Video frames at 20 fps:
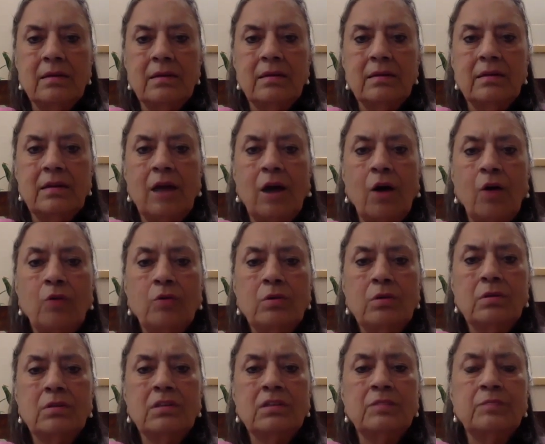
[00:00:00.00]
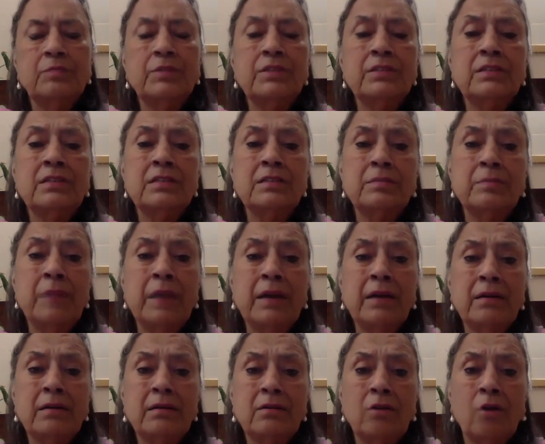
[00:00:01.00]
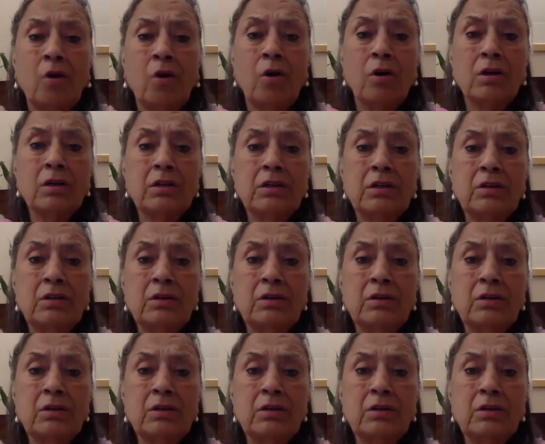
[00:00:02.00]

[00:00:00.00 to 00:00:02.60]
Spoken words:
Now, this businessman thought,